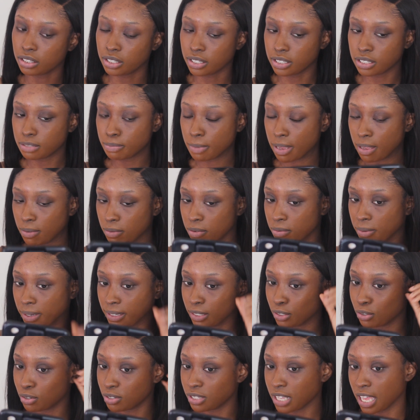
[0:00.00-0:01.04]
This might be
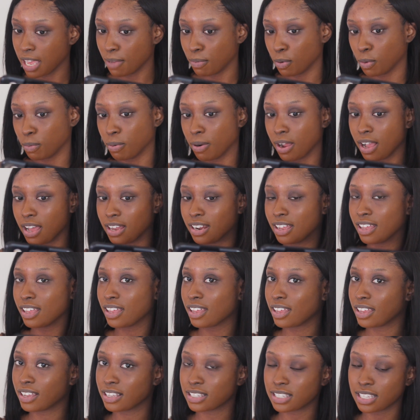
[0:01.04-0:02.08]
my new staple
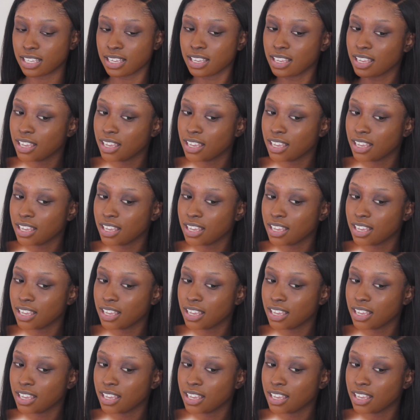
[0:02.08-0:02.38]
product.